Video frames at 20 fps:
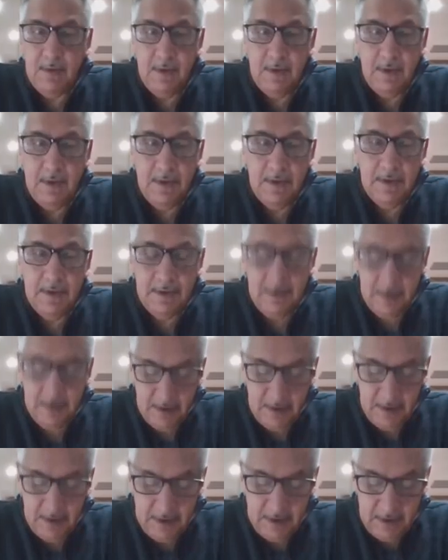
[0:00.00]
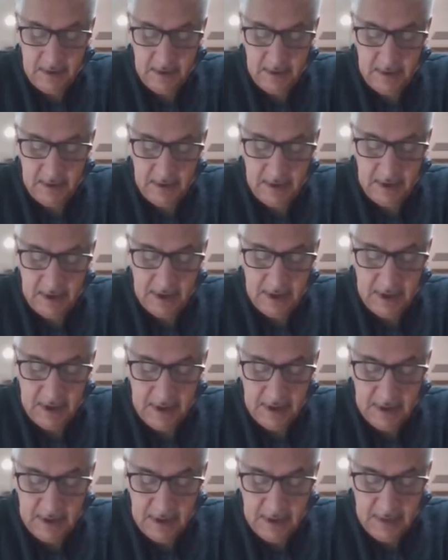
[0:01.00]
could all
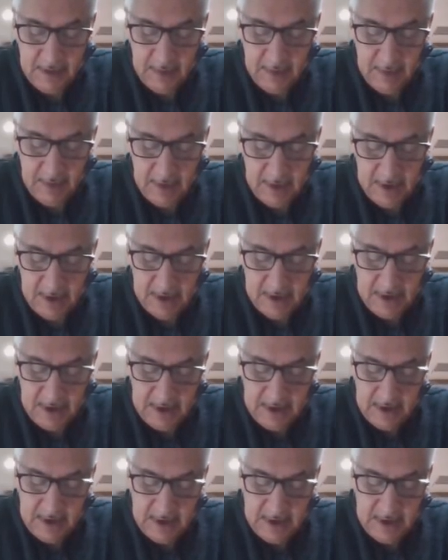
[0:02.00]
say that we want